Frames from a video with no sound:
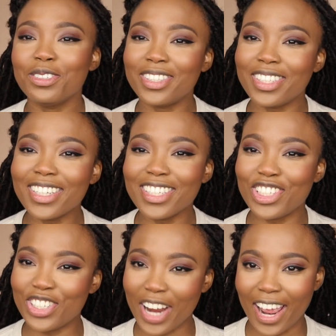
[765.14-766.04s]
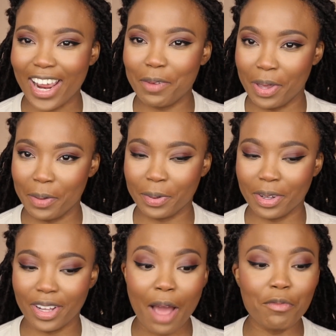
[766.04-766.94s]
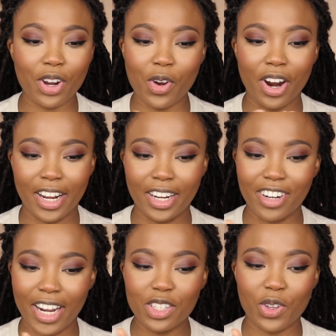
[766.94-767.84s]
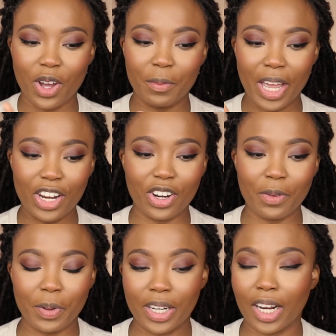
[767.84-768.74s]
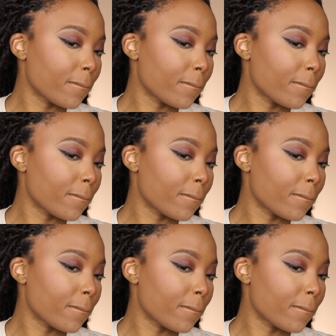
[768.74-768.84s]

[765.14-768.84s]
you see the shade, people? I'm recording, right? So I'm getting your opinion.